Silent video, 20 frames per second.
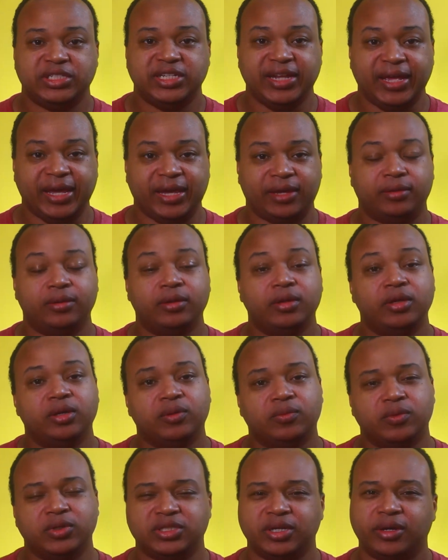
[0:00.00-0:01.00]
Today,
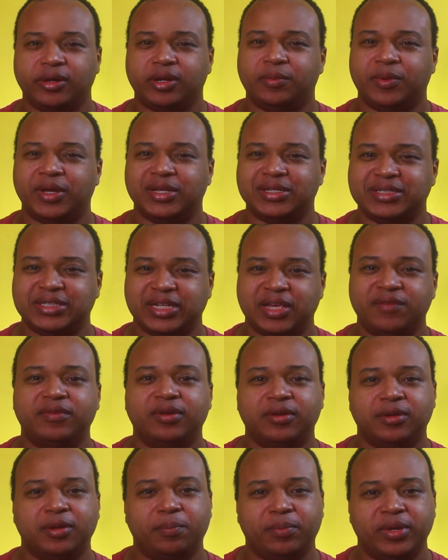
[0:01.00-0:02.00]
we're talking about
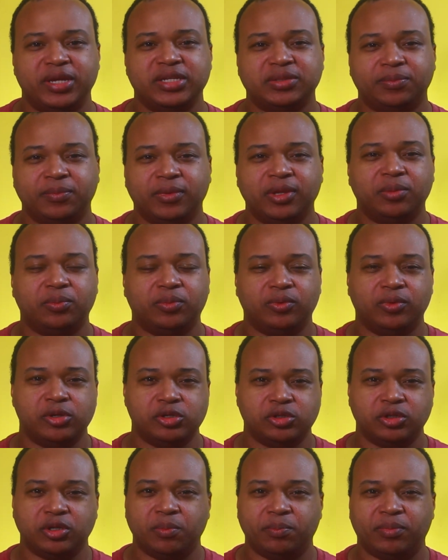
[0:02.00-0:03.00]
seven of the best
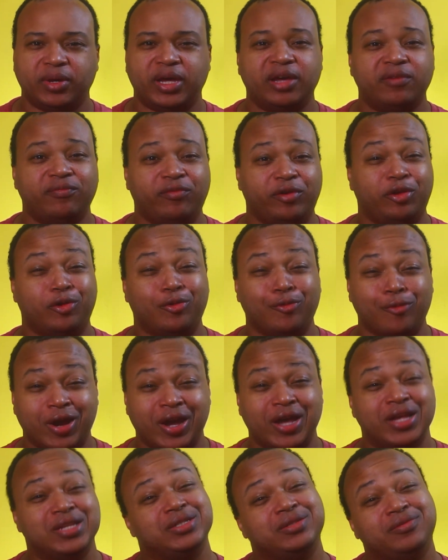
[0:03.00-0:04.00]
motherboards you can buy for your
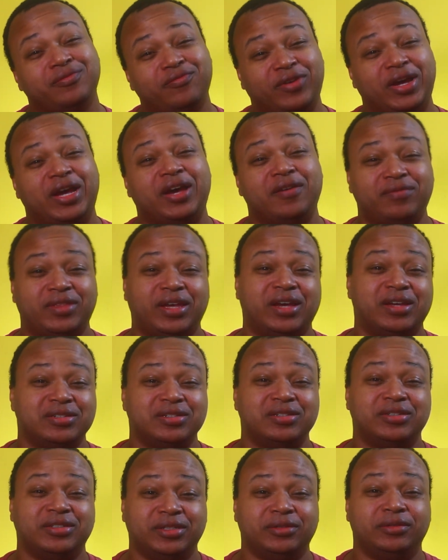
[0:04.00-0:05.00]
Ryzen five
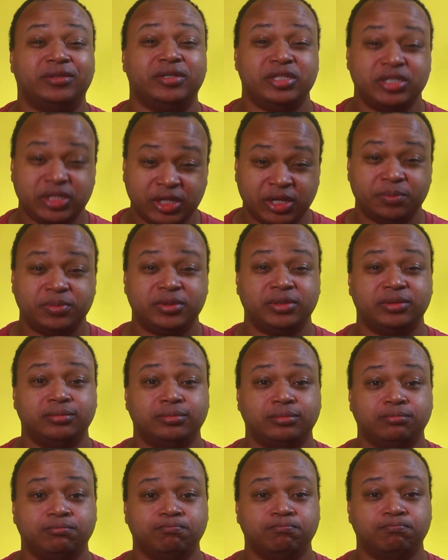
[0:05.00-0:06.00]
thousand series chips.
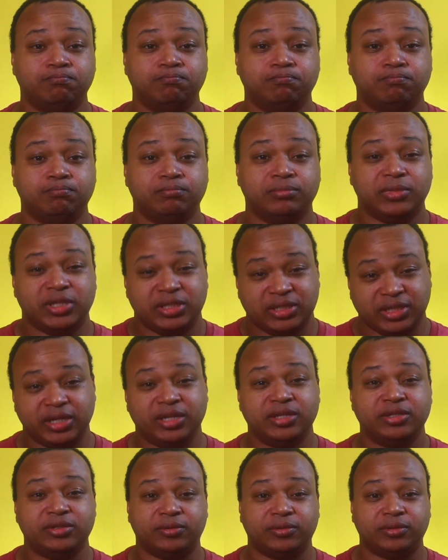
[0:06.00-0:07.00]
Let's get
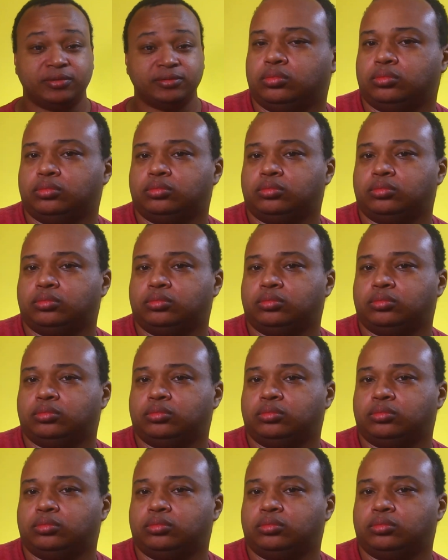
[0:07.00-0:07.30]
into it.